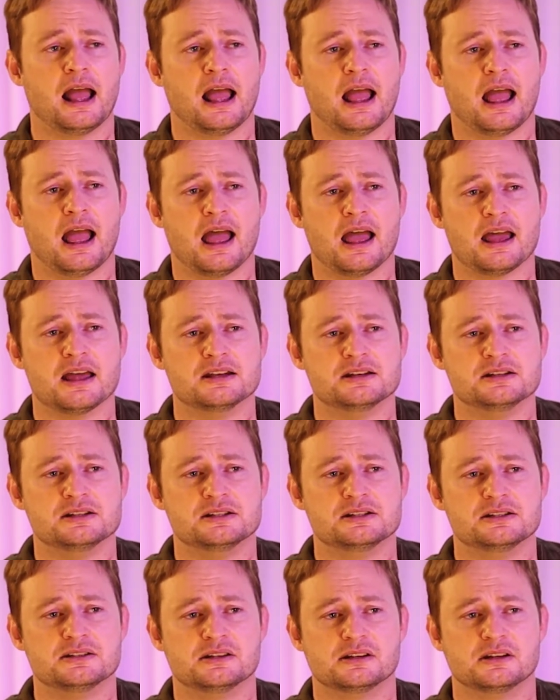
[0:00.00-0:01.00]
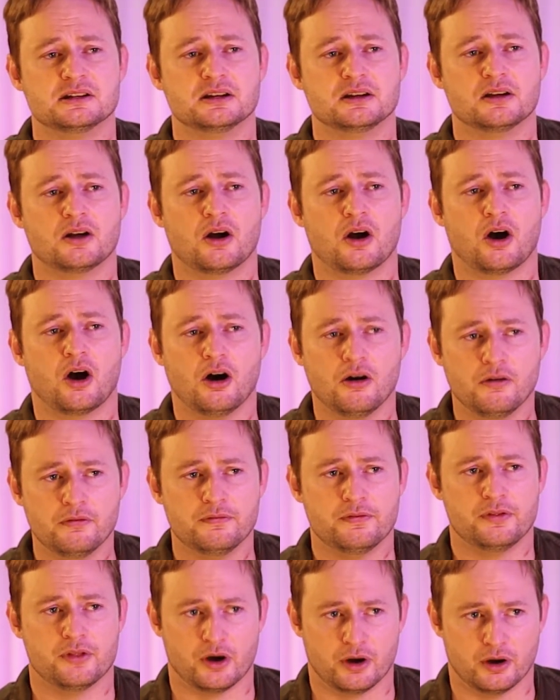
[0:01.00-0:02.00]
And
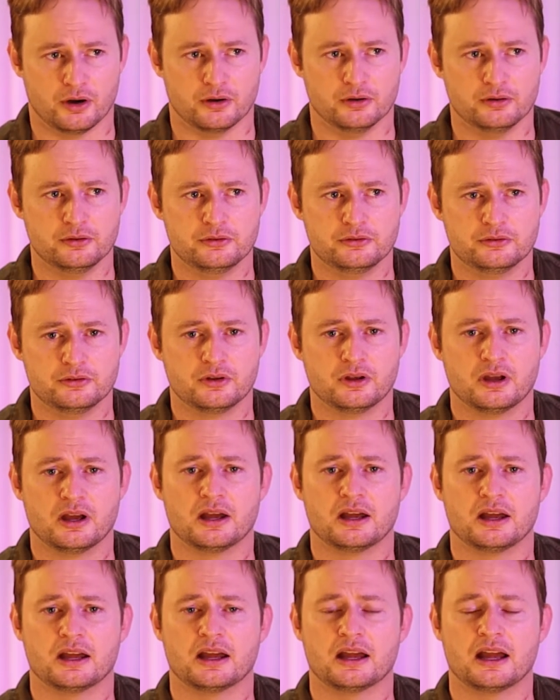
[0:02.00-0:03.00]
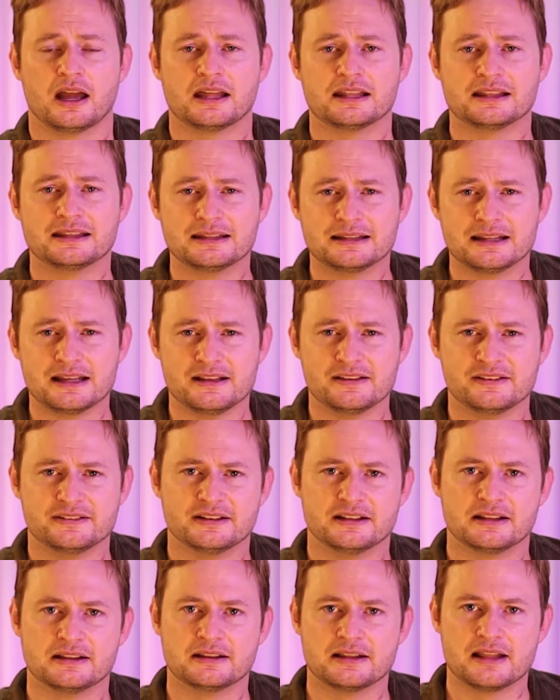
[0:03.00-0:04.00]
of those, at least
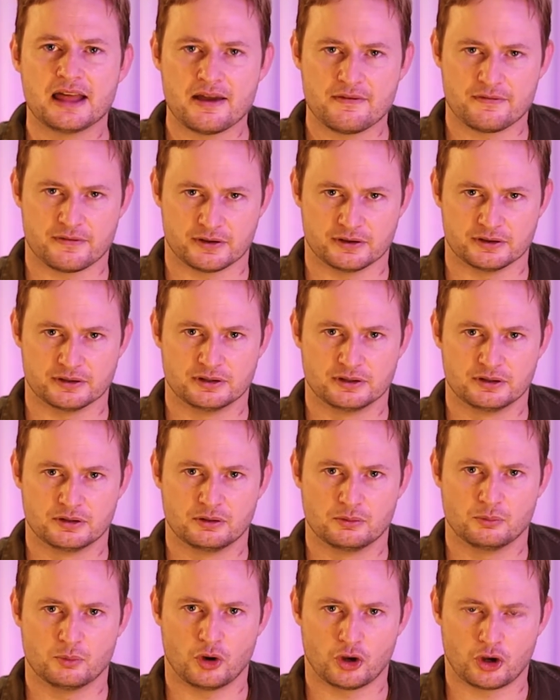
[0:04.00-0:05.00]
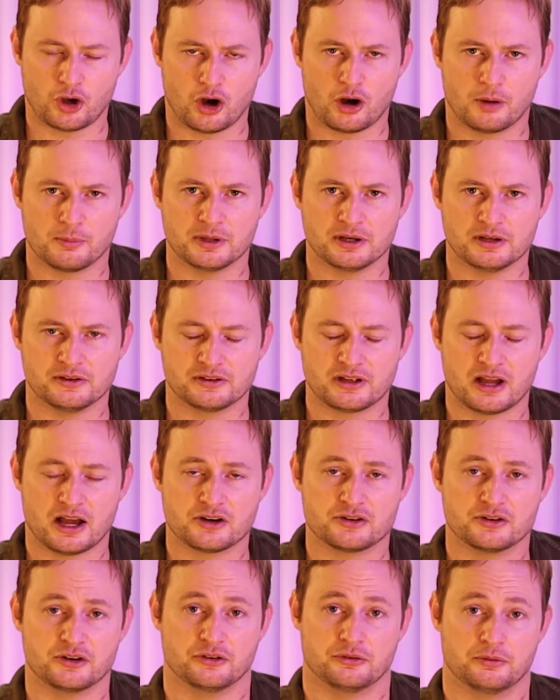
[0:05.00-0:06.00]
11 were communist
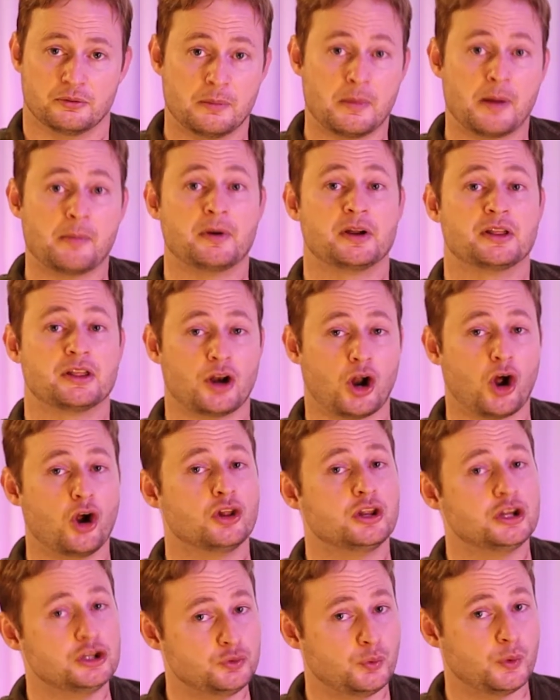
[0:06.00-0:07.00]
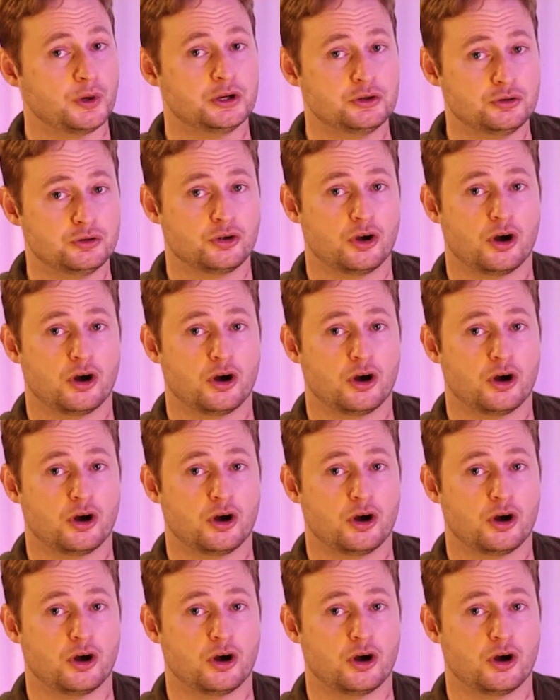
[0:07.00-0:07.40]
countries, remembering that only 22